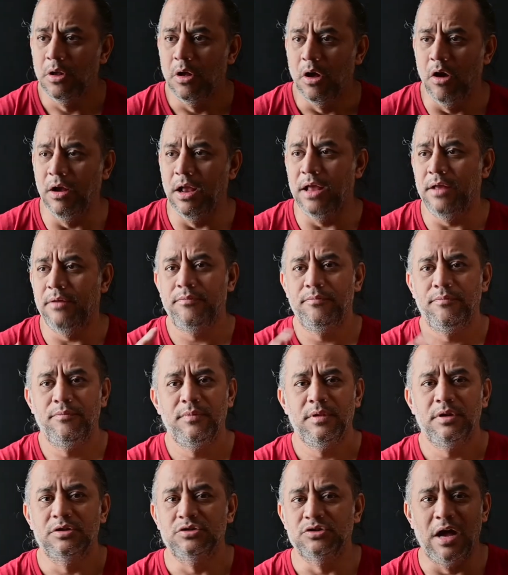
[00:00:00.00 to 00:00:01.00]
Okay,
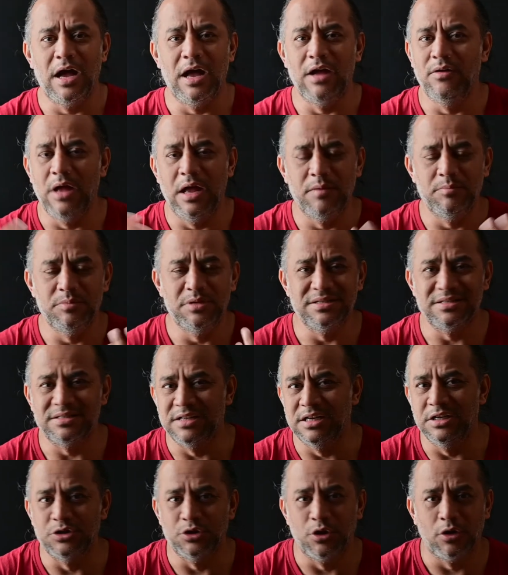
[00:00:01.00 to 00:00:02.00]
so I'm just
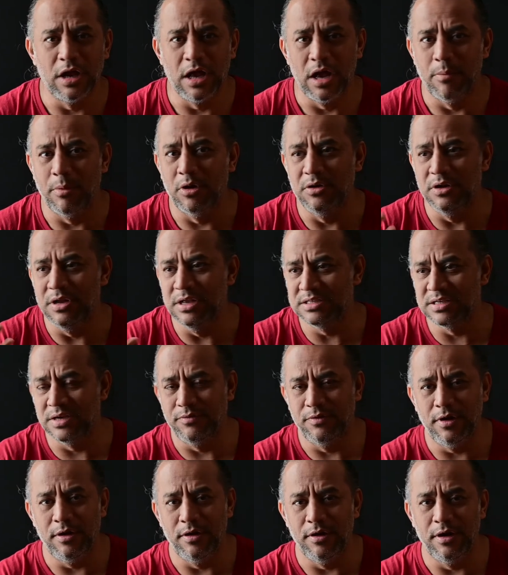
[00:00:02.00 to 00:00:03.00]
still talking about
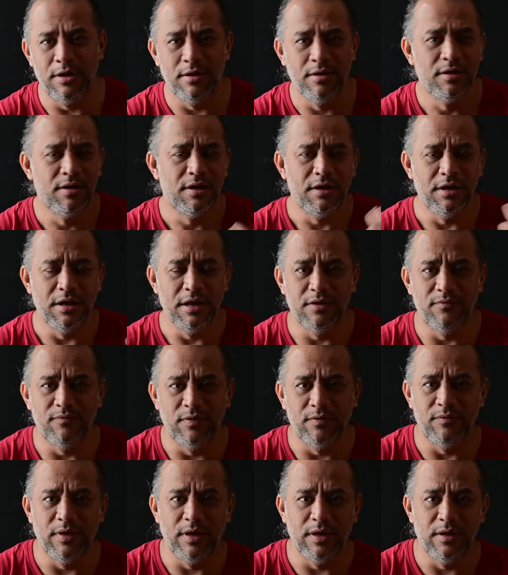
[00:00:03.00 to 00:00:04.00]
D700,
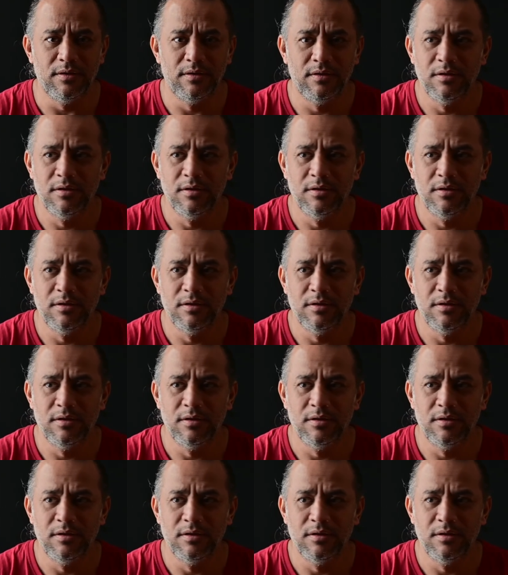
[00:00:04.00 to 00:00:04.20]
D850,